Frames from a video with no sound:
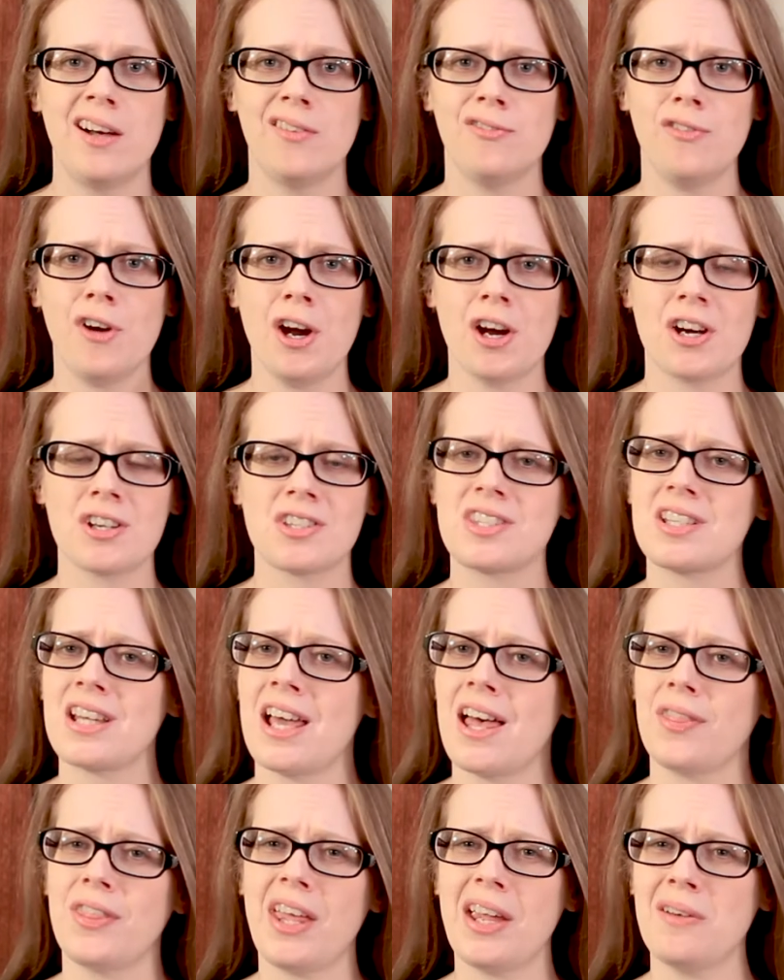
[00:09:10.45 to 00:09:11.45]
First,
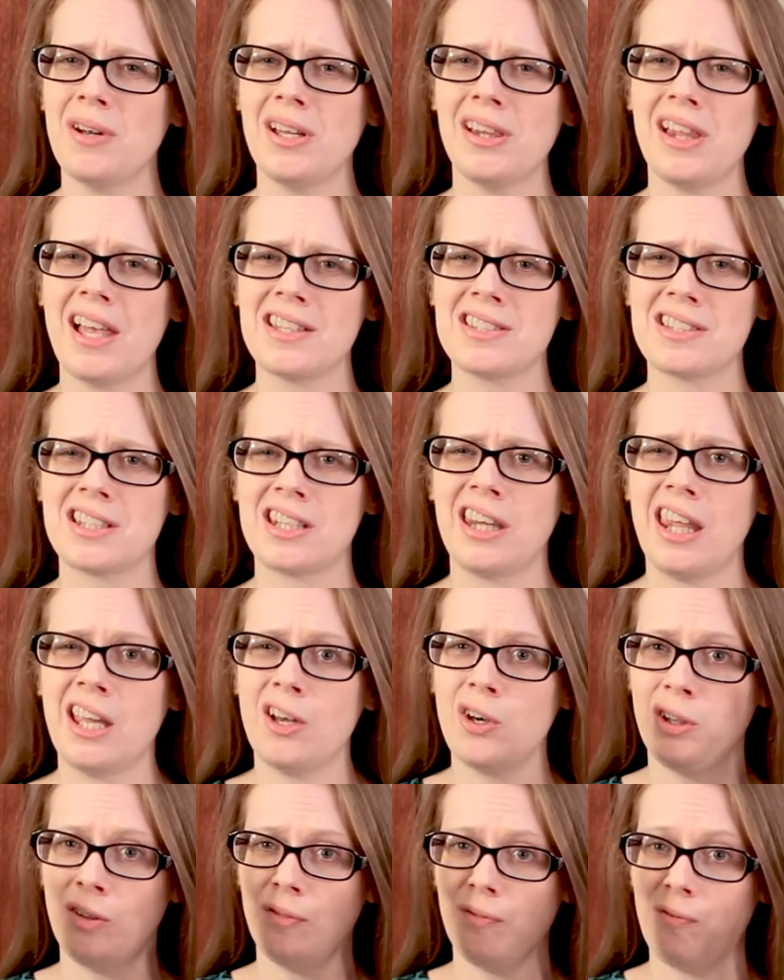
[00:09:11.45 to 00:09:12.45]
they realized they
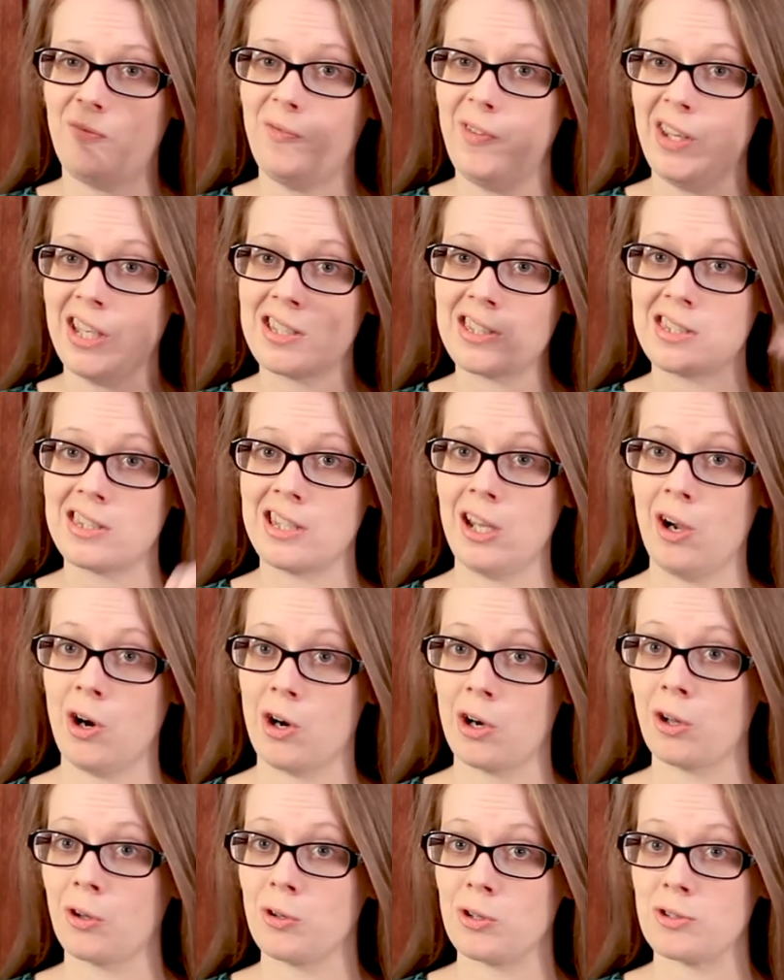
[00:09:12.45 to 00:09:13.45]
couldn't fix the
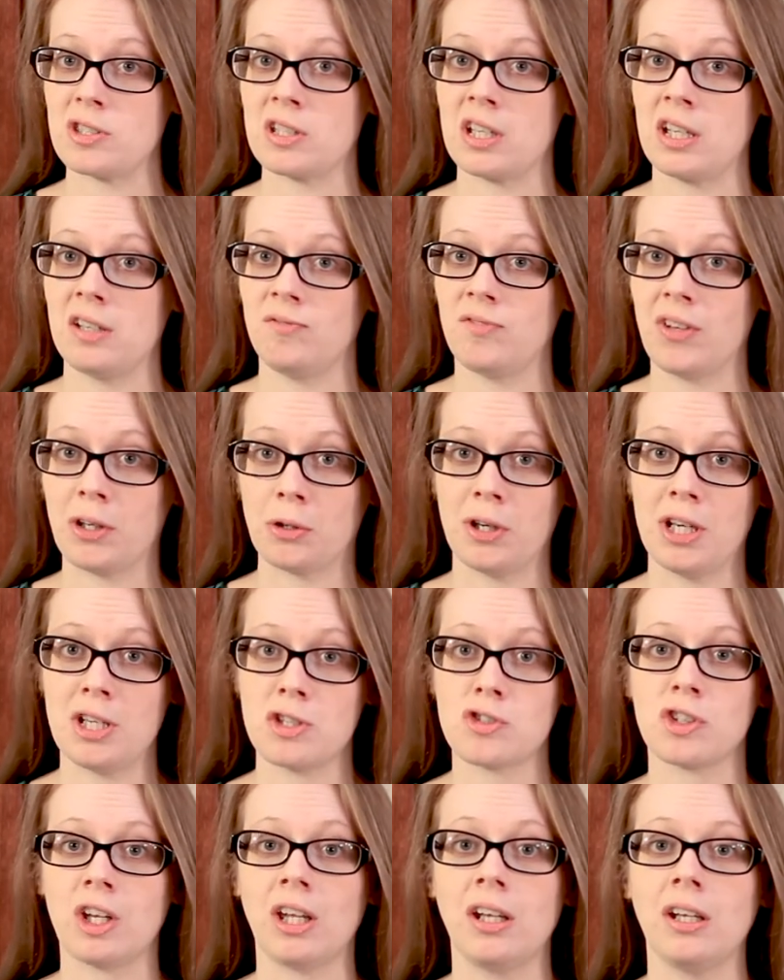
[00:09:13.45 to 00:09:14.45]
Articles of
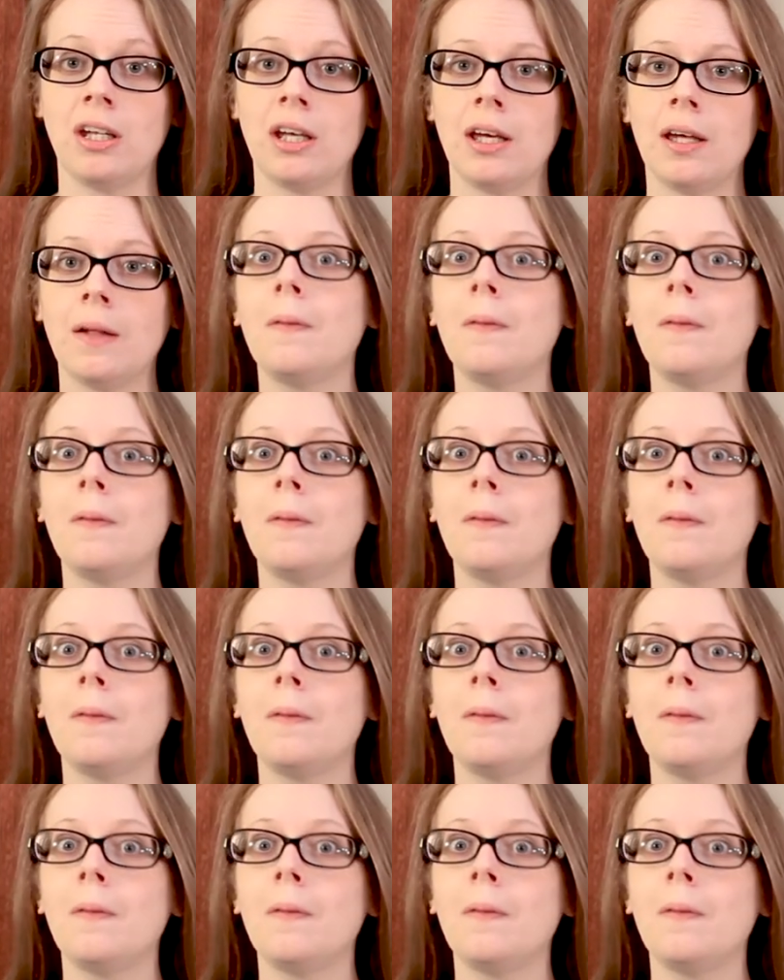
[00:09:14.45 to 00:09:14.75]
Confederation.